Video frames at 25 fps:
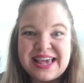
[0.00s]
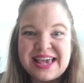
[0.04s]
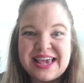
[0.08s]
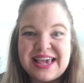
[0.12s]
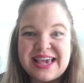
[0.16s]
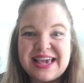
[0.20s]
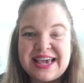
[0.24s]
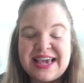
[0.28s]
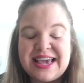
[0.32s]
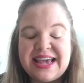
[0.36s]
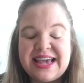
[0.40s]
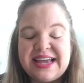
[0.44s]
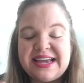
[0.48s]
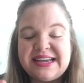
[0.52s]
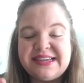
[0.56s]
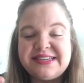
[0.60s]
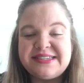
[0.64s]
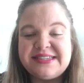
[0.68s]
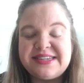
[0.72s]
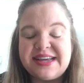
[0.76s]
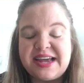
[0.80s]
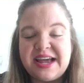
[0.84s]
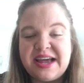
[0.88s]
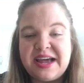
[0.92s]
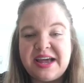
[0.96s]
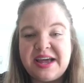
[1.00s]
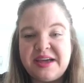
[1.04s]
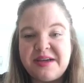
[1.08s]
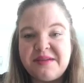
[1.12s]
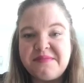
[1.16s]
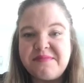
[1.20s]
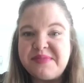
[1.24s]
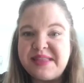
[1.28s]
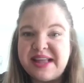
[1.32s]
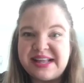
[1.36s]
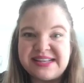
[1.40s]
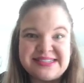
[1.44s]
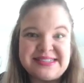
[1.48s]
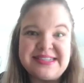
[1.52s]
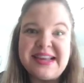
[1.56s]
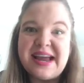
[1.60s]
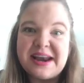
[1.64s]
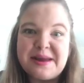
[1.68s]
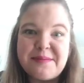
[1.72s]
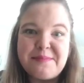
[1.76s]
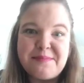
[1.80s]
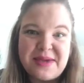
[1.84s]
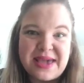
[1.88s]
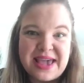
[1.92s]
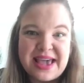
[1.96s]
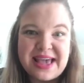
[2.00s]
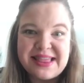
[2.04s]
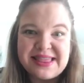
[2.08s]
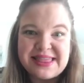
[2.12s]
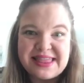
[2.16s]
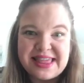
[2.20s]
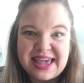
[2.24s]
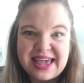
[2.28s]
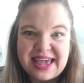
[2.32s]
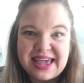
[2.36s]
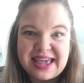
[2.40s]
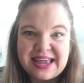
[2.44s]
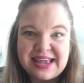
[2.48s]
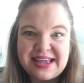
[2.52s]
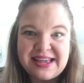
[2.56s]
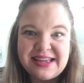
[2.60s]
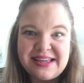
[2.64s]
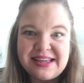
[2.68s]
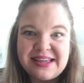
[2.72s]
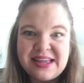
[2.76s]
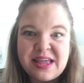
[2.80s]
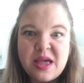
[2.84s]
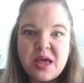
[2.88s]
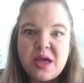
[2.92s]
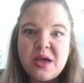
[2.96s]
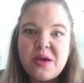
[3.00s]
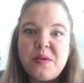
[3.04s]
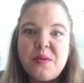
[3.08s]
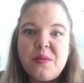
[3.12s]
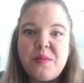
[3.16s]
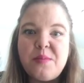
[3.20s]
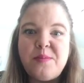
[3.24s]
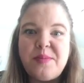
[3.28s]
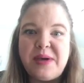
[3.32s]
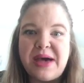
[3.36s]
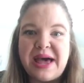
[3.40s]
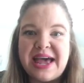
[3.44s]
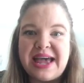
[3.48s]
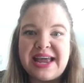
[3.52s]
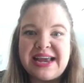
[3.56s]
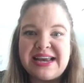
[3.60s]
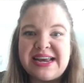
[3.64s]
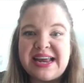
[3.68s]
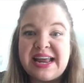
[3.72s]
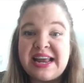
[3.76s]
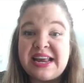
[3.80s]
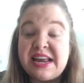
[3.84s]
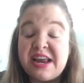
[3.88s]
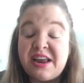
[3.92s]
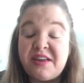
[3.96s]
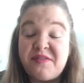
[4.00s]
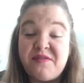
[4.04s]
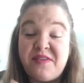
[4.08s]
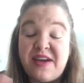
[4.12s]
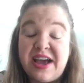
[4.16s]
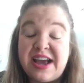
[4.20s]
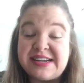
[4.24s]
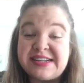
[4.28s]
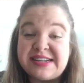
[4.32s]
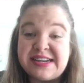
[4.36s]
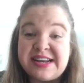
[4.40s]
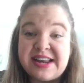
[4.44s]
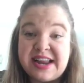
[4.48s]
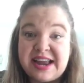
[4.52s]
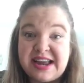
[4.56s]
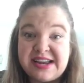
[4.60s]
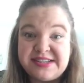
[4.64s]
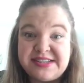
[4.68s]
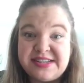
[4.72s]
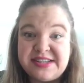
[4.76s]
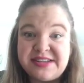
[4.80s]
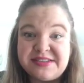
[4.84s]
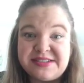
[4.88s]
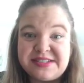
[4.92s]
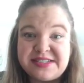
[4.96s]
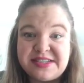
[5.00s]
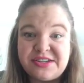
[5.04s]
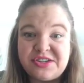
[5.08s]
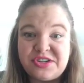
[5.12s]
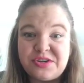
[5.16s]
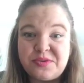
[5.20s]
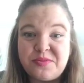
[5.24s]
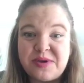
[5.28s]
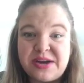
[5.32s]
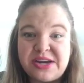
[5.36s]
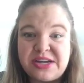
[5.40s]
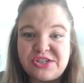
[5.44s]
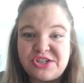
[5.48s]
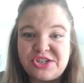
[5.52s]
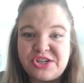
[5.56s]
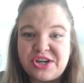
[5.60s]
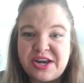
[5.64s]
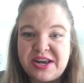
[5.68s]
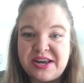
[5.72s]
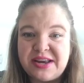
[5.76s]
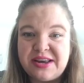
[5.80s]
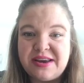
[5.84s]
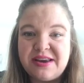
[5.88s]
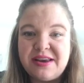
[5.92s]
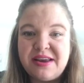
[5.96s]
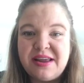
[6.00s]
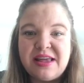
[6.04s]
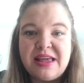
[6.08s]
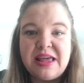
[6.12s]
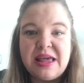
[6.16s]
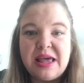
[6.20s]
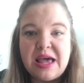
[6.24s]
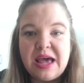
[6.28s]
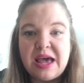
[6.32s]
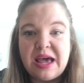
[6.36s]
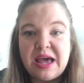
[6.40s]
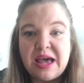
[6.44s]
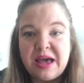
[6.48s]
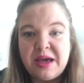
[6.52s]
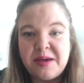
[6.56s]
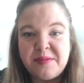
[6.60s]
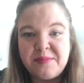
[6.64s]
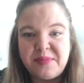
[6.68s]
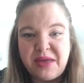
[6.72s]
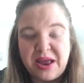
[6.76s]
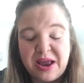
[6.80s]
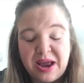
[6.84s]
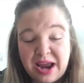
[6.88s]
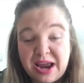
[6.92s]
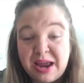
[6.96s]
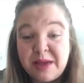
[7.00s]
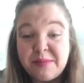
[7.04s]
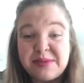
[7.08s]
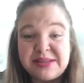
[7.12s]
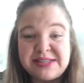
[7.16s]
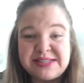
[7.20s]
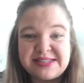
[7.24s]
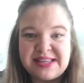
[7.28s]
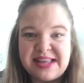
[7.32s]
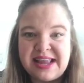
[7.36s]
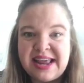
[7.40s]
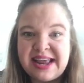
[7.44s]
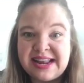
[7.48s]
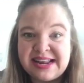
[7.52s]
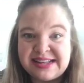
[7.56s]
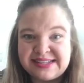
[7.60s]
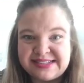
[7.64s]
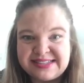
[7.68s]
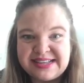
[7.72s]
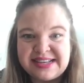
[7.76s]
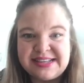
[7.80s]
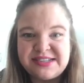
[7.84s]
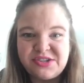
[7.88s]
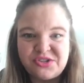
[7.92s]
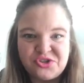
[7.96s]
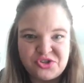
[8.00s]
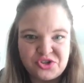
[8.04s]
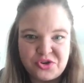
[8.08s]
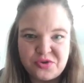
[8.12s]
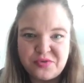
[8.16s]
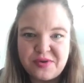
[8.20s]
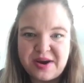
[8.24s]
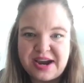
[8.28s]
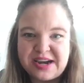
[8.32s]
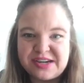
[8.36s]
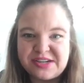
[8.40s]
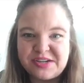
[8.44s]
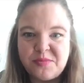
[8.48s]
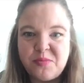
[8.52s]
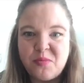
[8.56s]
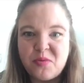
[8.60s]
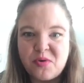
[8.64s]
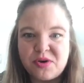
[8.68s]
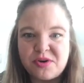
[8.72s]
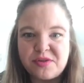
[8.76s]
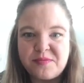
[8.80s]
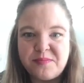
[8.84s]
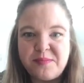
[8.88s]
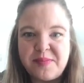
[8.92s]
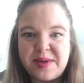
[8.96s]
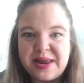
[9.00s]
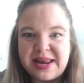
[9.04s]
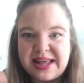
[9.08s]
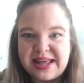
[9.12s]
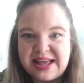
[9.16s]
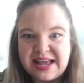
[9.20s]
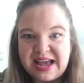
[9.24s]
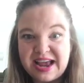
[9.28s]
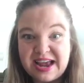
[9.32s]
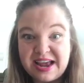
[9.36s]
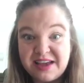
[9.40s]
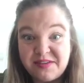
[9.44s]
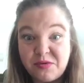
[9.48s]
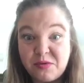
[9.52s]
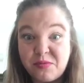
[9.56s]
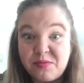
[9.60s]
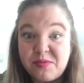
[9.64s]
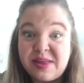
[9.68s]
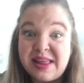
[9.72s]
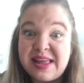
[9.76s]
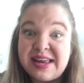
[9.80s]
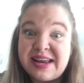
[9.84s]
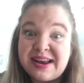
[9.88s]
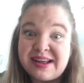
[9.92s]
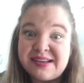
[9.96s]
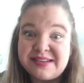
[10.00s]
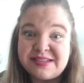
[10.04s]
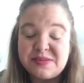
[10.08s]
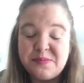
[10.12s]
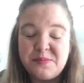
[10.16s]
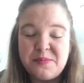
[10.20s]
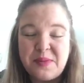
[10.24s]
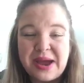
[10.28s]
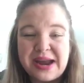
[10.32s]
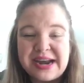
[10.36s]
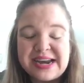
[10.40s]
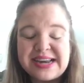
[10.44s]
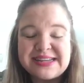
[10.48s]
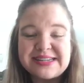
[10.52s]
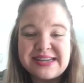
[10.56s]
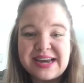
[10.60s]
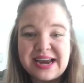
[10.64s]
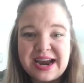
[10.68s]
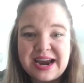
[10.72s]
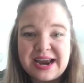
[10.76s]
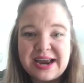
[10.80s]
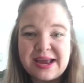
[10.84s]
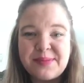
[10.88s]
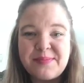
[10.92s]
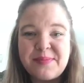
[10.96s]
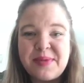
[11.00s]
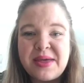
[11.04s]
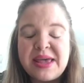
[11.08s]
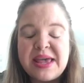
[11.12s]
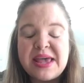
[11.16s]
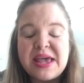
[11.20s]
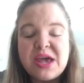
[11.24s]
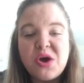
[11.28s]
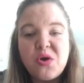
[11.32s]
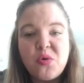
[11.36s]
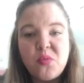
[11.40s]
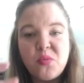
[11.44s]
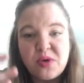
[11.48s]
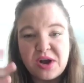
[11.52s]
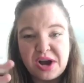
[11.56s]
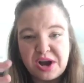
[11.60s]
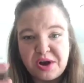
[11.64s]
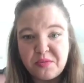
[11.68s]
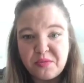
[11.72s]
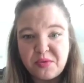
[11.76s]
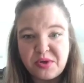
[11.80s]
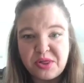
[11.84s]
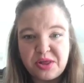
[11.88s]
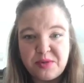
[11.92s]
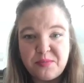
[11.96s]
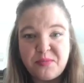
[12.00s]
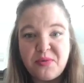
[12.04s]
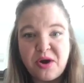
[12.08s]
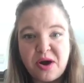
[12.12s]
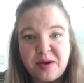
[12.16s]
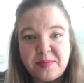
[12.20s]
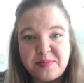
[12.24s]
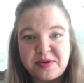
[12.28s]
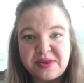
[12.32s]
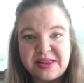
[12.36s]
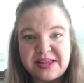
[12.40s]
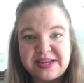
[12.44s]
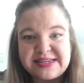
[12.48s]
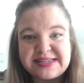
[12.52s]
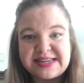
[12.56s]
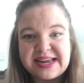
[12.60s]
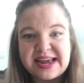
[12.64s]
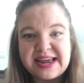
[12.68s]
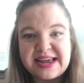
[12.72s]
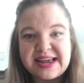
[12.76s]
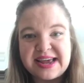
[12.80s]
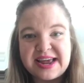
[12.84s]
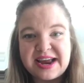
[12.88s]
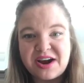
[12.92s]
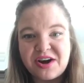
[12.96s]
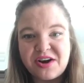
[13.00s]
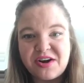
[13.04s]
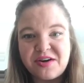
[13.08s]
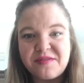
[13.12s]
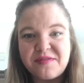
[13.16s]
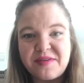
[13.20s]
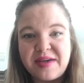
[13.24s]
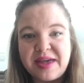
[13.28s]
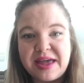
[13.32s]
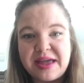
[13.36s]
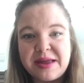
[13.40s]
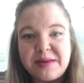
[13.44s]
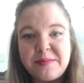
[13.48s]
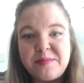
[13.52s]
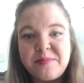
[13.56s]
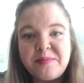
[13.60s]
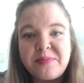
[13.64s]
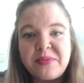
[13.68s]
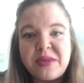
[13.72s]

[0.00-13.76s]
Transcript: and that's not a bad thing, but in fact, in an ideal situation, I am, in a sense, a true ectomorph, meaning I have a really nice body type when I really properly take care of it.